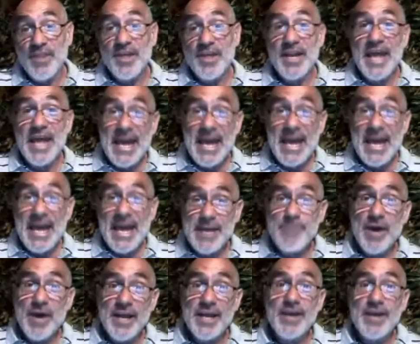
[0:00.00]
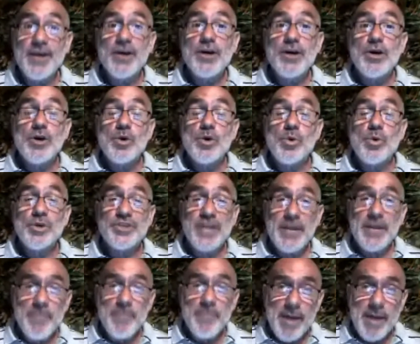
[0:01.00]
that anybody who is
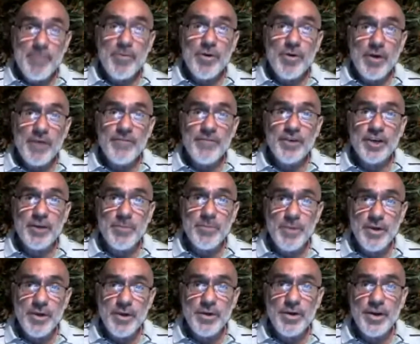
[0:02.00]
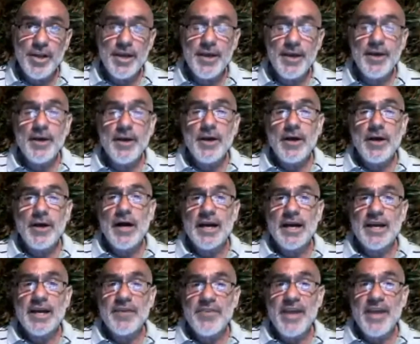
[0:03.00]
a member of the community
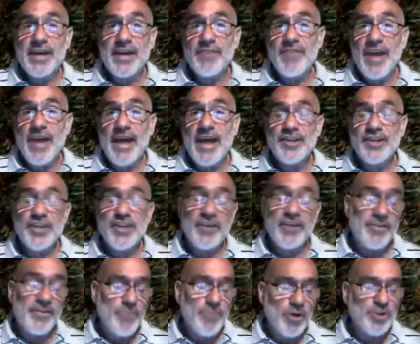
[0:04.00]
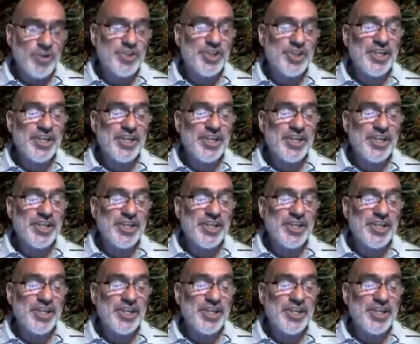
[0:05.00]
can take advantage of, and most